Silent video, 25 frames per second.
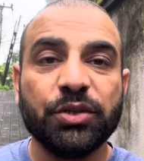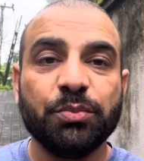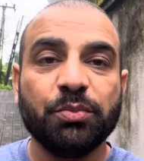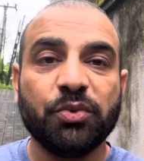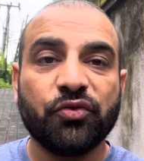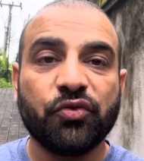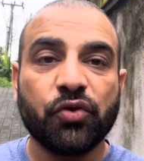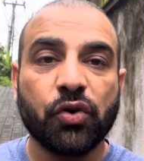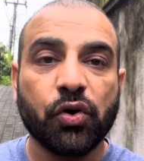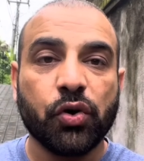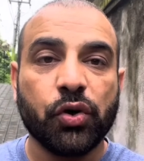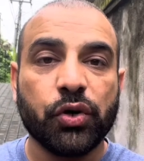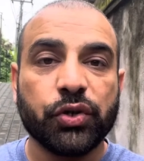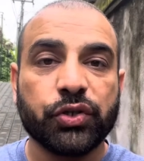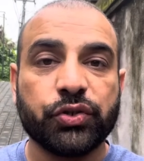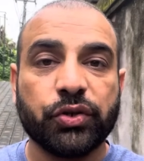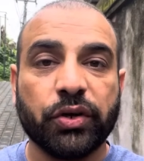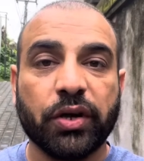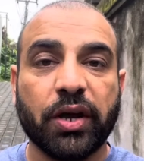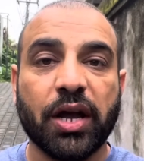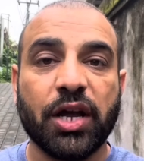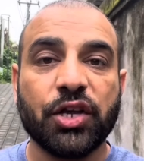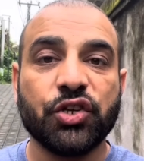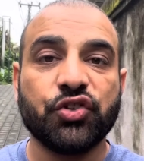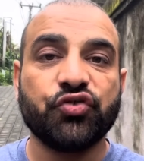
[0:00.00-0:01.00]
before going to a
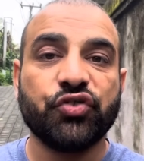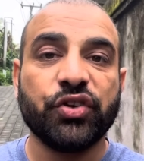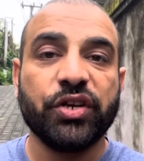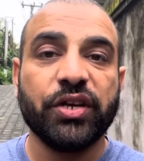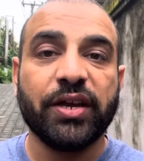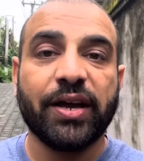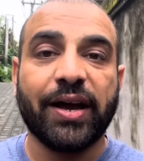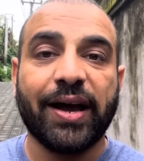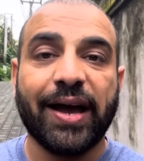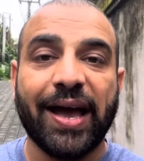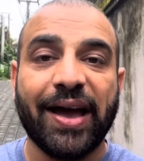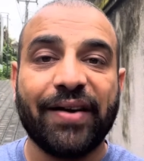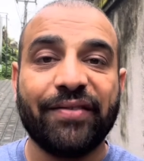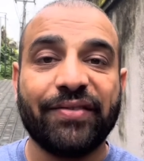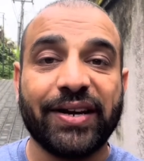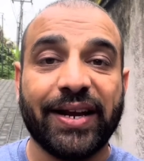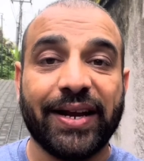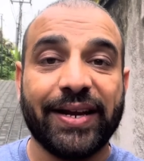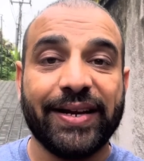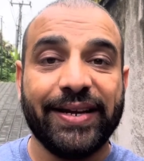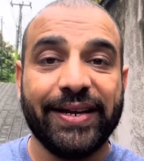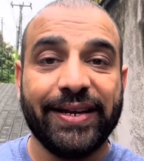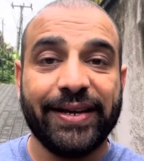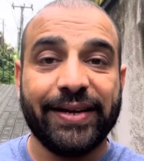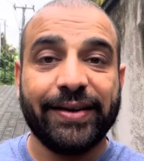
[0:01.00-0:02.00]
country, I have an
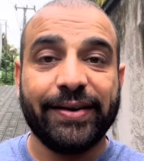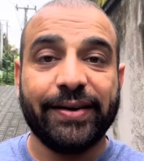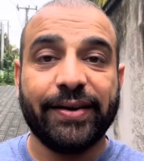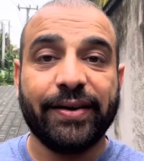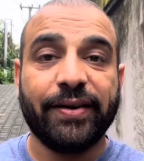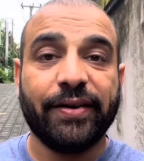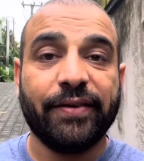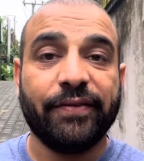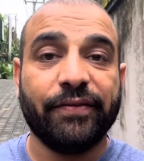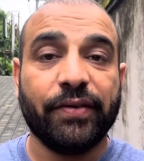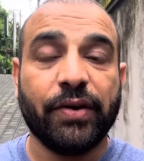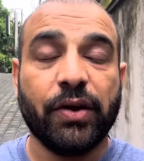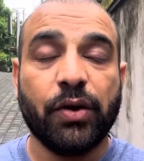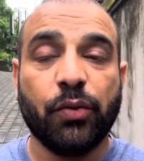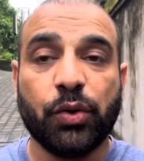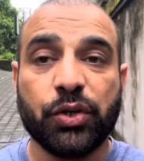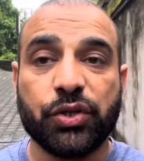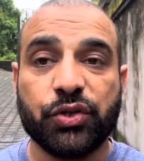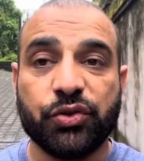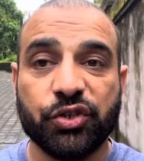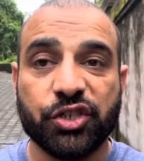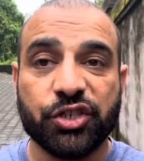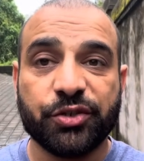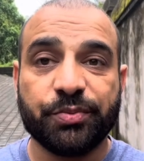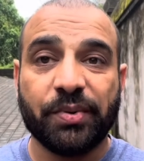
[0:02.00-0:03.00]
idea of what to
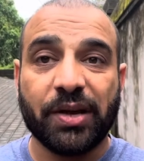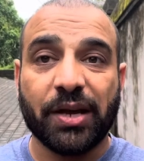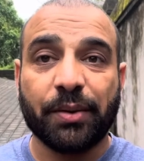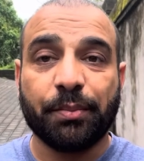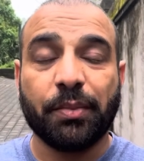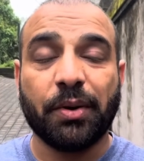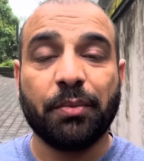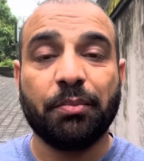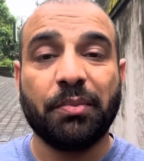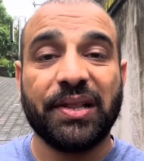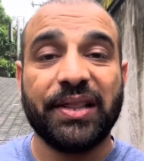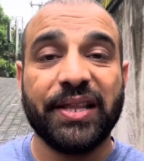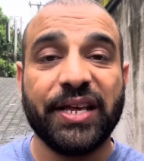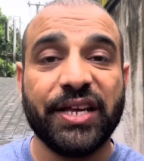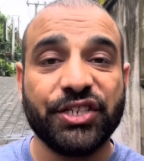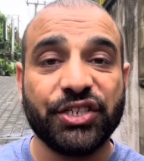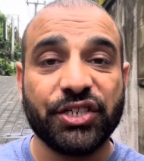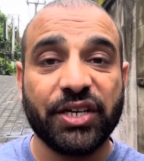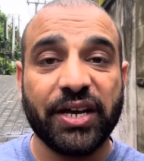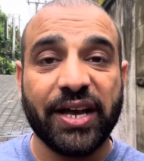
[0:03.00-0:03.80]
expect, but Malaysia